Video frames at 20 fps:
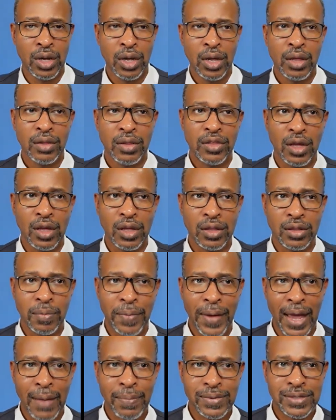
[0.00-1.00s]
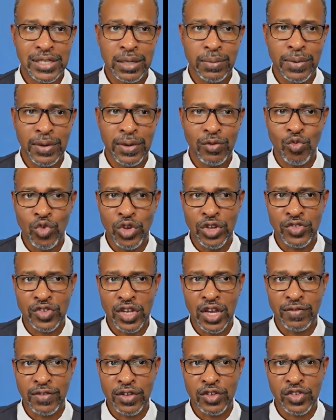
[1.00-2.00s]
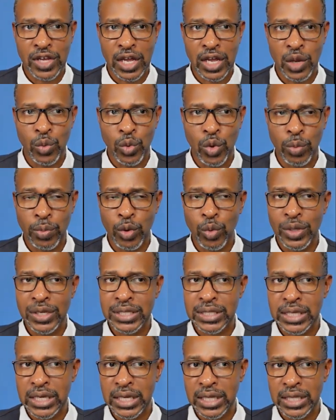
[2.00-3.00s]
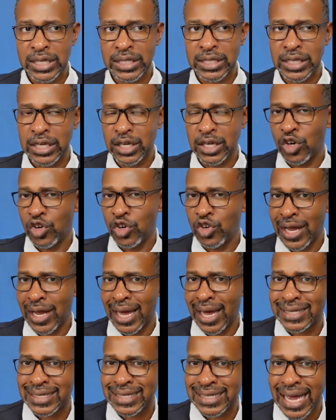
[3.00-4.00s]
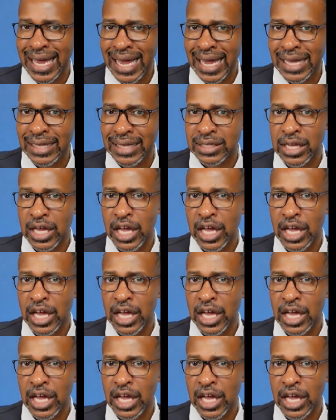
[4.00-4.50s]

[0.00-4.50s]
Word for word: the, the papacy be, received its deadly wound, but we see this here in the United States